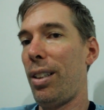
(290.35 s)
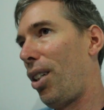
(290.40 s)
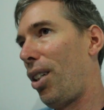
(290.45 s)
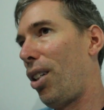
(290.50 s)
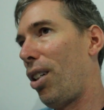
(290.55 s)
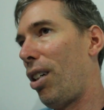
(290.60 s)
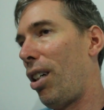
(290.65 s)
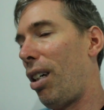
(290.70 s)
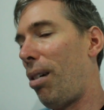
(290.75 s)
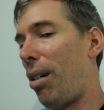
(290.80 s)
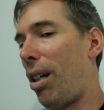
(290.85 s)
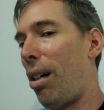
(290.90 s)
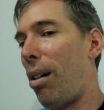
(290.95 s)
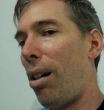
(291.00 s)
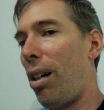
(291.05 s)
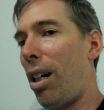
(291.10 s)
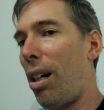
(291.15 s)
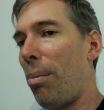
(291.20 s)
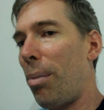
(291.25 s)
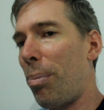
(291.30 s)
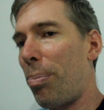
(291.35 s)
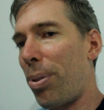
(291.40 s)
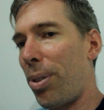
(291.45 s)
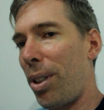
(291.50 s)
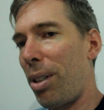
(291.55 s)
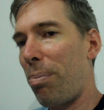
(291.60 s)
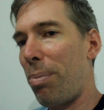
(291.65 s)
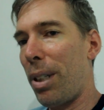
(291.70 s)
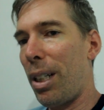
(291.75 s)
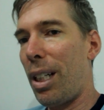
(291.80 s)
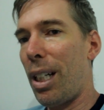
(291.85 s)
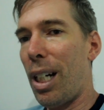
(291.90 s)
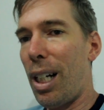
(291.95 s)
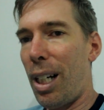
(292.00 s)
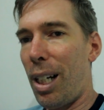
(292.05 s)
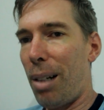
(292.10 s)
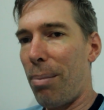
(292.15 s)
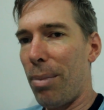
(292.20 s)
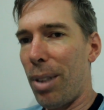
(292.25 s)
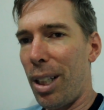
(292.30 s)
You know, I'm a pretty big
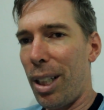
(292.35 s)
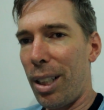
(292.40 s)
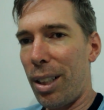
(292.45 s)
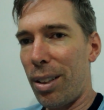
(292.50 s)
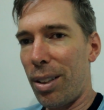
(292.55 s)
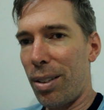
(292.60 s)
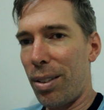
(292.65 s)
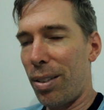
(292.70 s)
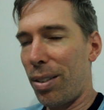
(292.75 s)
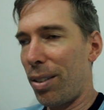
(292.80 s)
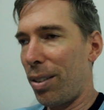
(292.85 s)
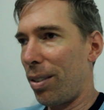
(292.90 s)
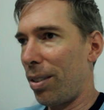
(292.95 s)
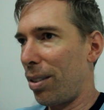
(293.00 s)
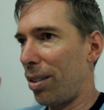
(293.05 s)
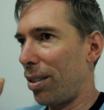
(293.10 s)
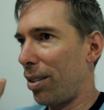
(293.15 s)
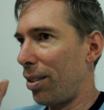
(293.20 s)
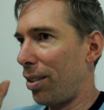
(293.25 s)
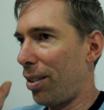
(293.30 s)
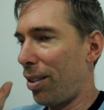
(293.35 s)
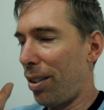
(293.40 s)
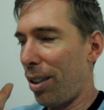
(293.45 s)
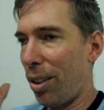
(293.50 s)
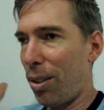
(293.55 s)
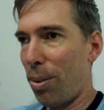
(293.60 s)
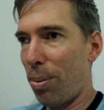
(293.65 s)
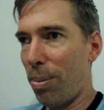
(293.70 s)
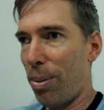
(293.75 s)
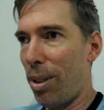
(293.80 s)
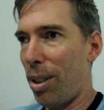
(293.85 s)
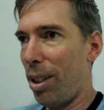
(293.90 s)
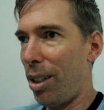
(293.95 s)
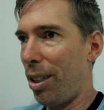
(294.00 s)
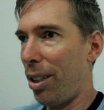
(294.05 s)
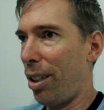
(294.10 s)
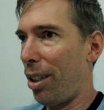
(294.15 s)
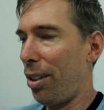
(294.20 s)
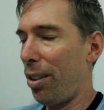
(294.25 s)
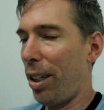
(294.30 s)
guy. I'm like 6'1",
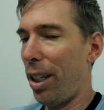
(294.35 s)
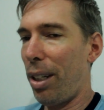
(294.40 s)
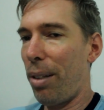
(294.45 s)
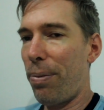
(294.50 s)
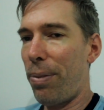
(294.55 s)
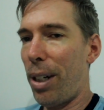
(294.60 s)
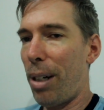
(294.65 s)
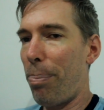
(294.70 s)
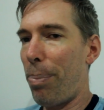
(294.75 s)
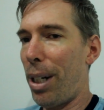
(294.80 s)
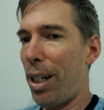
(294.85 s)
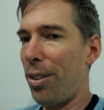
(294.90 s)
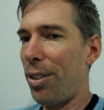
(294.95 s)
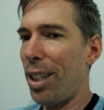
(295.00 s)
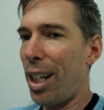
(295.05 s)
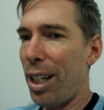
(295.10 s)
185 pounds.